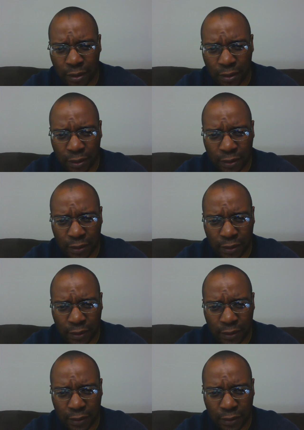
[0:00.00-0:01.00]

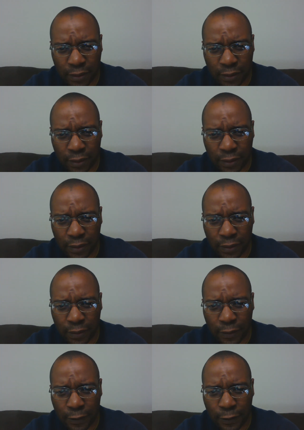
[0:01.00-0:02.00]

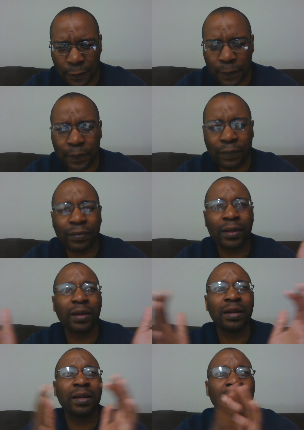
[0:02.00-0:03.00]

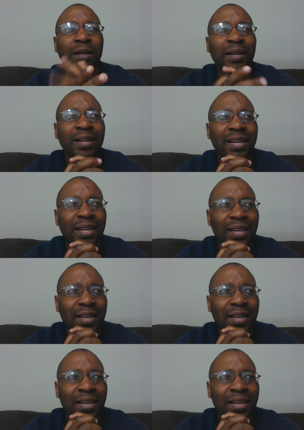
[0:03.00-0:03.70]
(silence)